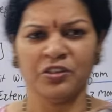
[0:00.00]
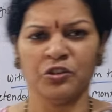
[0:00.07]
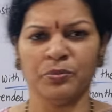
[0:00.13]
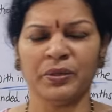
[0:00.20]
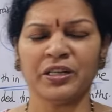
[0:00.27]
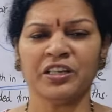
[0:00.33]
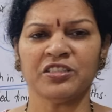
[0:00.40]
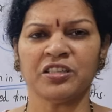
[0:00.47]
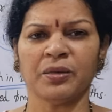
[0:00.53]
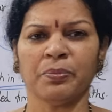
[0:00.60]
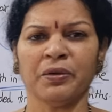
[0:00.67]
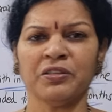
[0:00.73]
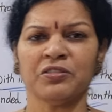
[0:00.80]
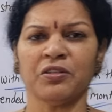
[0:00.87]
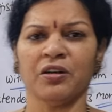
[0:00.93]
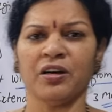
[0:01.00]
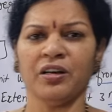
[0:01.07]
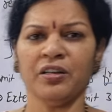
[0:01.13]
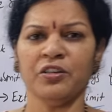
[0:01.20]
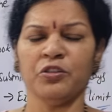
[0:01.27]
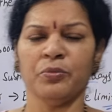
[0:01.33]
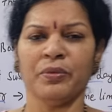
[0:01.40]
You may get surplus
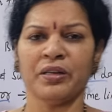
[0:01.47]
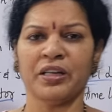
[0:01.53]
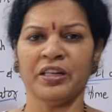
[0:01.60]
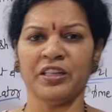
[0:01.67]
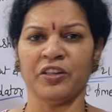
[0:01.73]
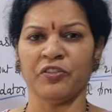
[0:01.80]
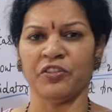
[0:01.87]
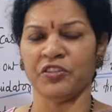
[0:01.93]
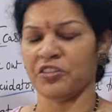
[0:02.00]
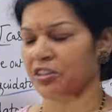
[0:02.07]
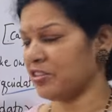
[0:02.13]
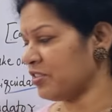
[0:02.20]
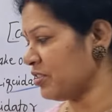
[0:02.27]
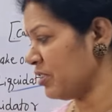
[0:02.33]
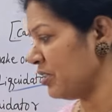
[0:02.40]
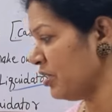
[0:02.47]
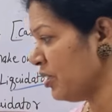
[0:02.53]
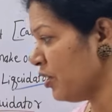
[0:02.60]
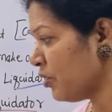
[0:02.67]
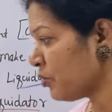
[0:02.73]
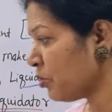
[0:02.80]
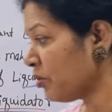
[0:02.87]
or you may get deficiency.
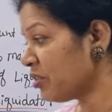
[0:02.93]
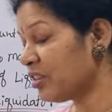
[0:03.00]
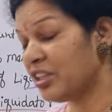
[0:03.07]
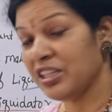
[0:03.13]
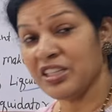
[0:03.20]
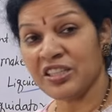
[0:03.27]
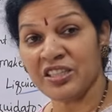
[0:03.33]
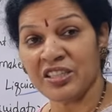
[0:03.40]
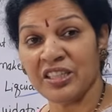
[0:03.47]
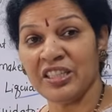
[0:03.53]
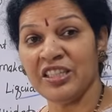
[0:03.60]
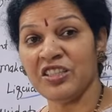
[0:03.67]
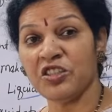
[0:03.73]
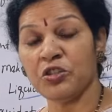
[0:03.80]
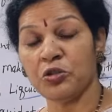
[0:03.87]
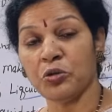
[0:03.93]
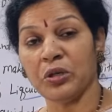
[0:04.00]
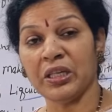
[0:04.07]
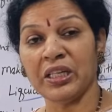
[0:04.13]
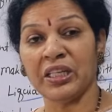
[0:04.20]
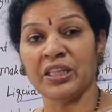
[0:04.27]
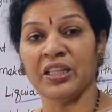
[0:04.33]
So this is
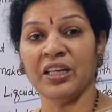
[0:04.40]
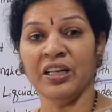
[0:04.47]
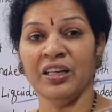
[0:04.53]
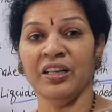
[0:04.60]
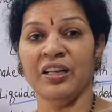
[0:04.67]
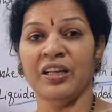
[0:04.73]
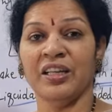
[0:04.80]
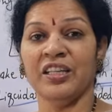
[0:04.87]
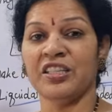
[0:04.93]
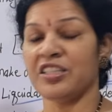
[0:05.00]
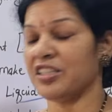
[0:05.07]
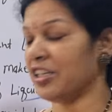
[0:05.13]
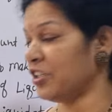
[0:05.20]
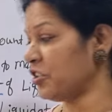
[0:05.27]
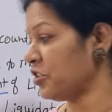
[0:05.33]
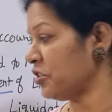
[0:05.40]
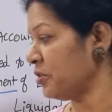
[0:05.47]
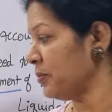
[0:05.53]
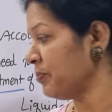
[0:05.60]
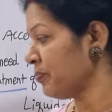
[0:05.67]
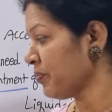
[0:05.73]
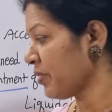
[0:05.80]
showing in the list H.
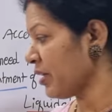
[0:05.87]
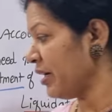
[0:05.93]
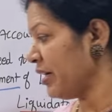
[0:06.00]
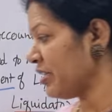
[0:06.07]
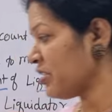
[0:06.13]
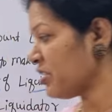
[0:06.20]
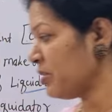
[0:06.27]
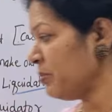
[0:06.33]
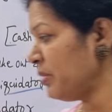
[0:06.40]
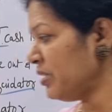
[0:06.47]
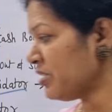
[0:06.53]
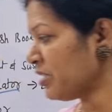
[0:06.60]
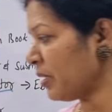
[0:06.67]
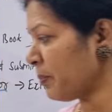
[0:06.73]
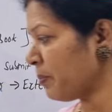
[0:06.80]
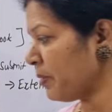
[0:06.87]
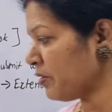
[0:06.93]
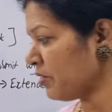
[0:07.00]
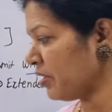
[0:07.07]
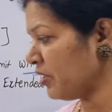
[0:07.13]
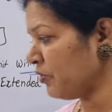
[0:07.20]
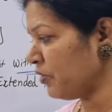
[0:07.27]
Estimate surplus
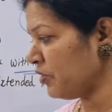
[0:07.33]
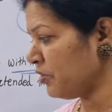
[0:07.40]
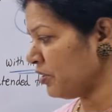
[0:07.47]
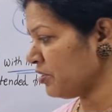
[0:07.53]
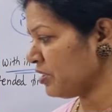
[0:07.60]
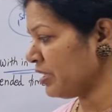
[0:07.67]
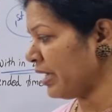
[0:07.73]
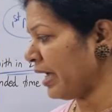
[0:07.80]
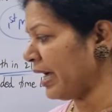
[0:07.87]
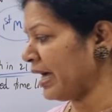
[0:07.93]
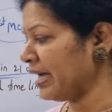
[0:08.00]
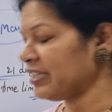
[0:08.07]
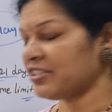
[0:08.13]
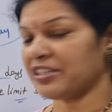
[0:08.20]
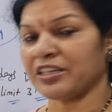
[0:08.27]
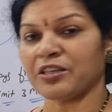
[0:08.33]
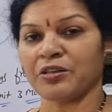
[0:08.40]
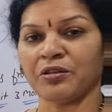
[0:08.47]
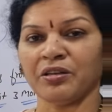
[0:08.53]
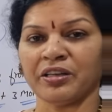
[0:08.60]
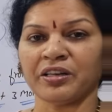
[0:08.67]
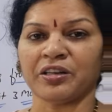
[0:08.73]
or deficiency as
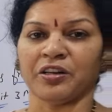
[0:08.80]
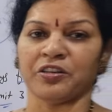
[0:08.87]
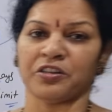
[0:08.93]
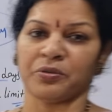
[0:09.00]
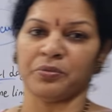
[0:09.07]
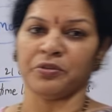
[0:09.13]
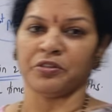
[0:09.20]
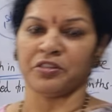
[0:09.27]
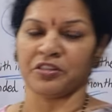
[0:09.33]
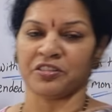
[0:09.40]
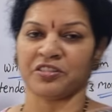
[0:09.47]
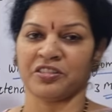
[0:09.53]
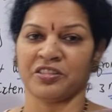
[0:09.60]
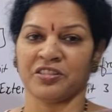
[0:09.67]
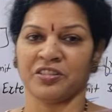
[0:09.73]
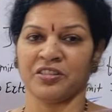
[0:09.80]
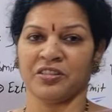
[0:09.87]
regular contributors.